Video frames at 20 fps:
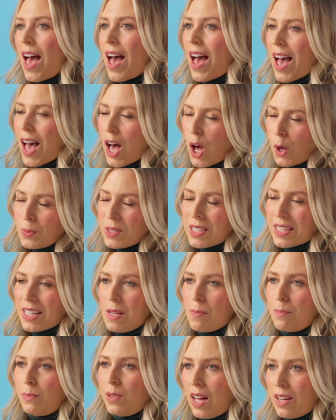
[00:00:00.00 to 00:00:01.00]
help to
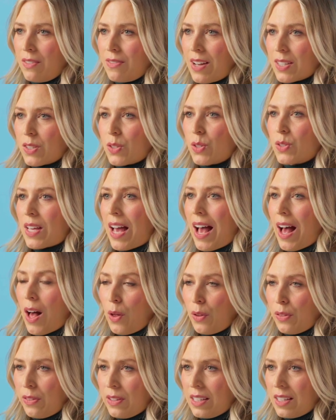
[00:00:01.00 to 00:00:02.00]
keep blood vessels
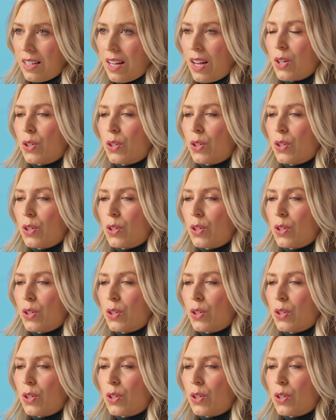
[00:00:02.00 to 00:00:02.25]
healthy,